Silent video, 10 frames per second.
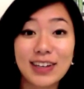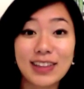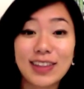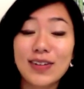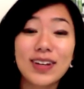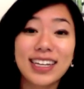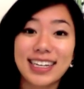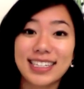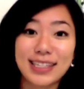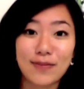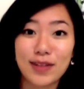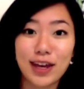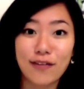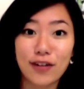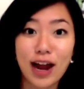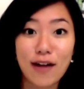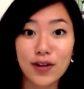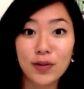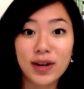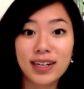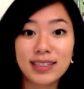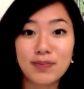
there really is something for everyone.